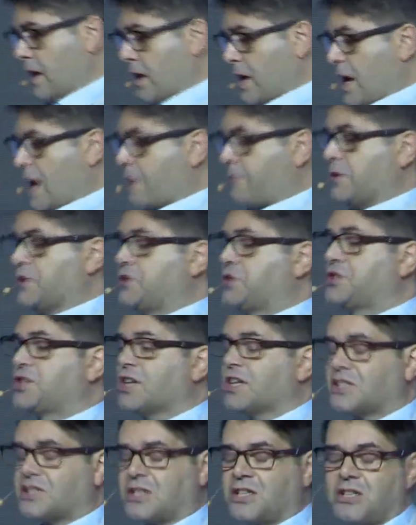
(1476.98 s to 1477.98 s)
If it's
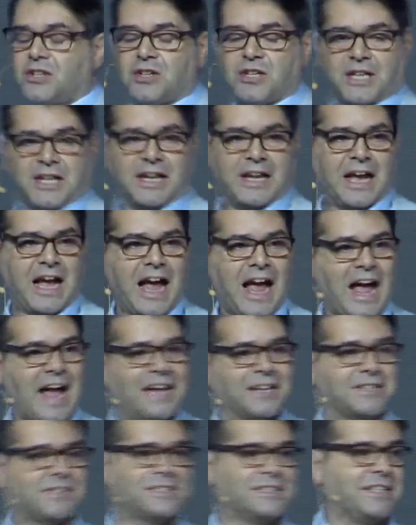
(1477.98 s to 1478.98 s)
just looking
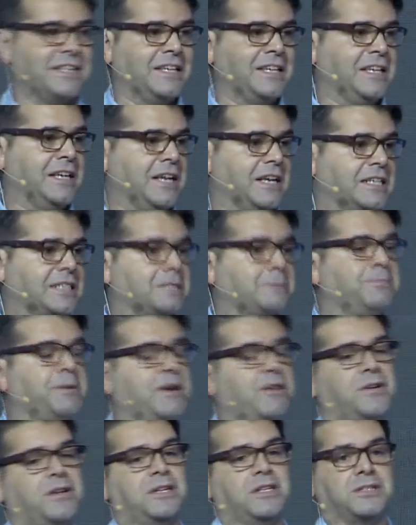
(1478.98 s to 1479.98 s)
at the
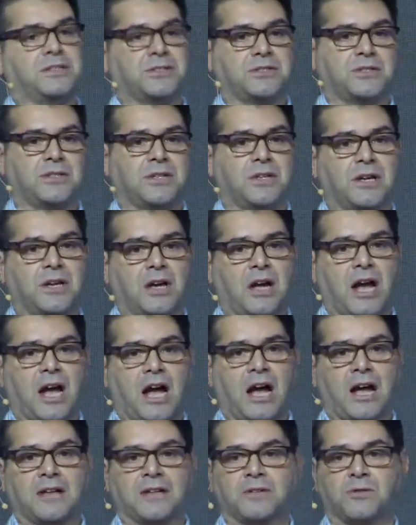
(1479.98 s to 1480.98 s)
experience
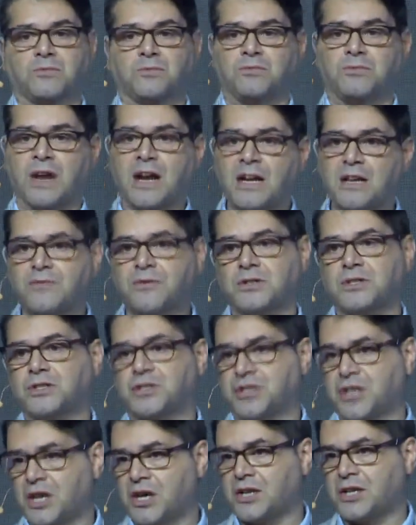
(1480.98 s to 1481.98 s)
and relevant
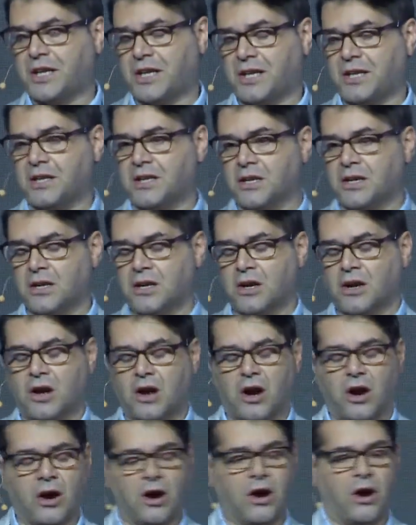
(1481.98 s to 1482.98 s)
journey
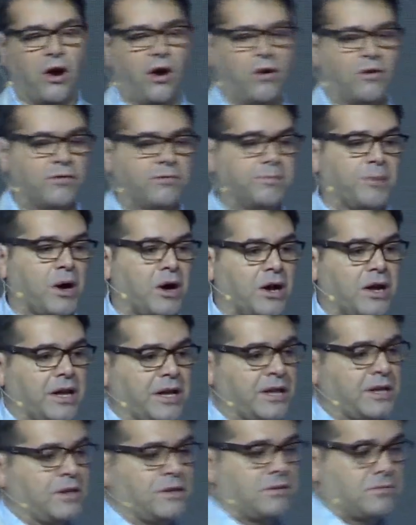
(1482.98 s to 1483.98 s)
of
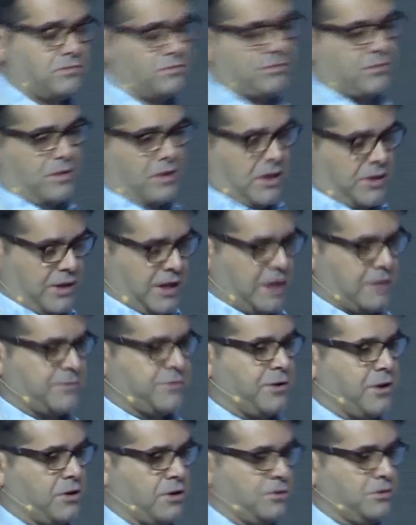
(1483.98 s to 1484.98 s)
buying that
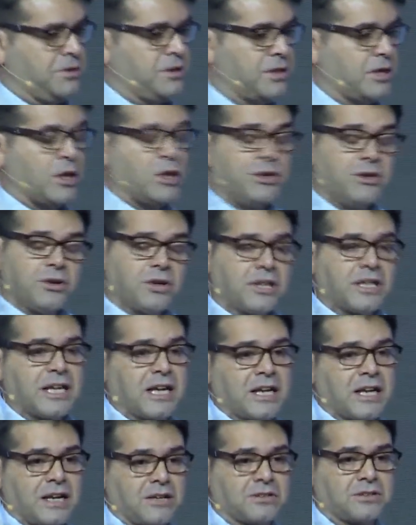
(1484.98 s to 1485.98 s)
phone, you're going
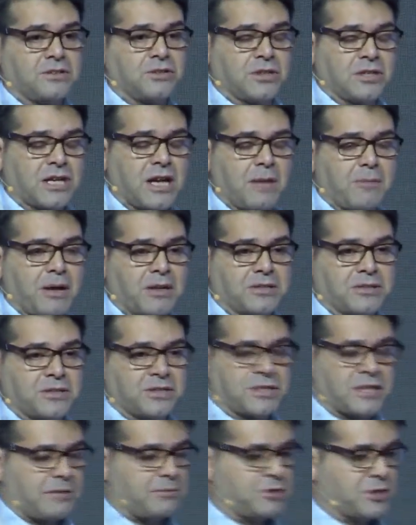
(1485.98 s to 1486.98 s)
to come out to the
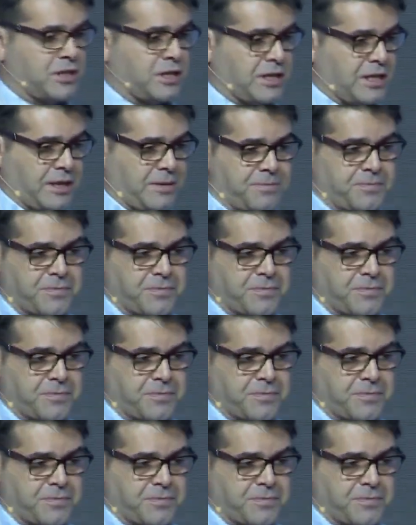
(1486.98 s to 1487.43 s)
same journey.